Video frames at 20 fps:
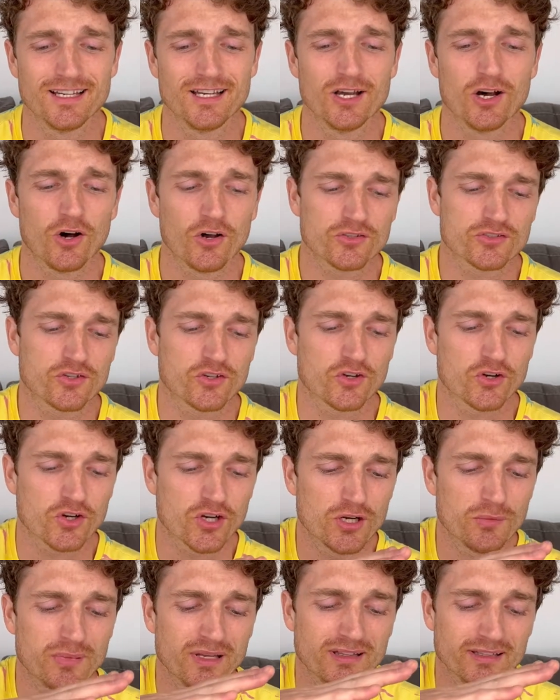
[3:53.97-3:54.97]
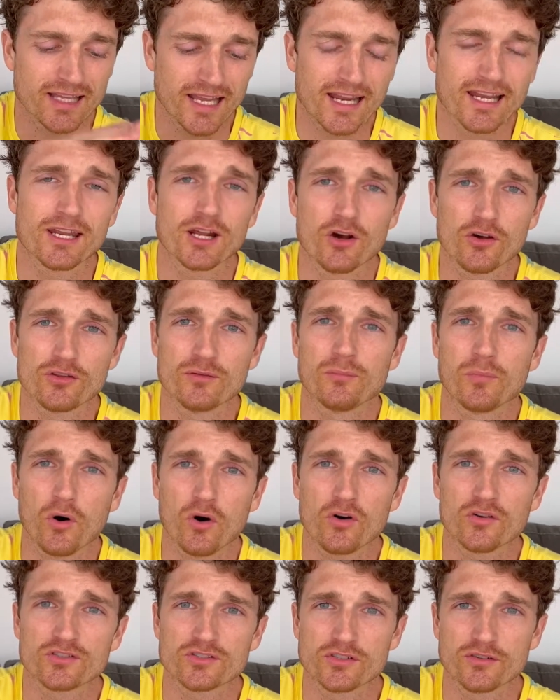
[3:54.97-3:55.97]
Also, you're going to be landing on the
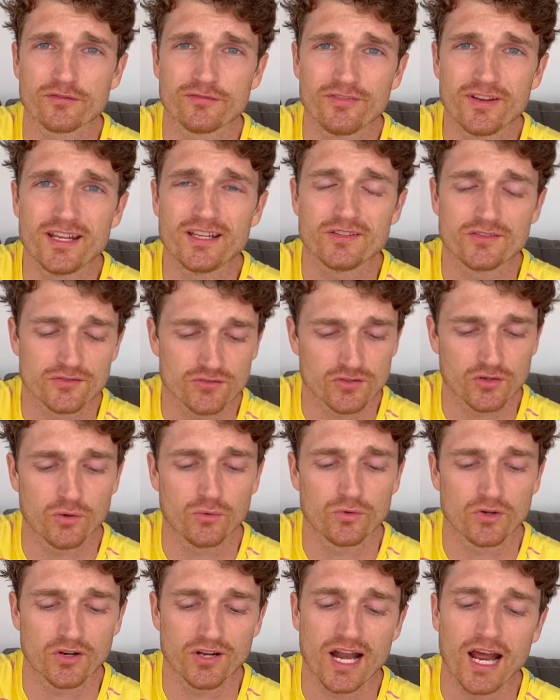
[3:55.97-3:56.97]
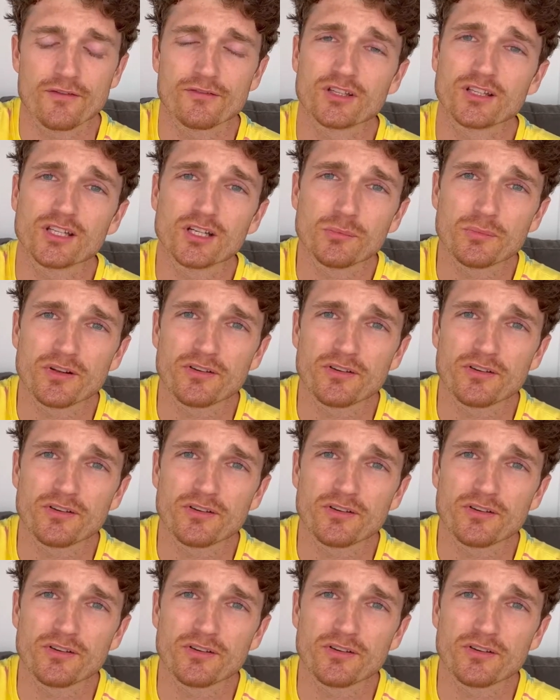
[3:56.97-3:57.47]
balls of your feet, so you're going to have a little bit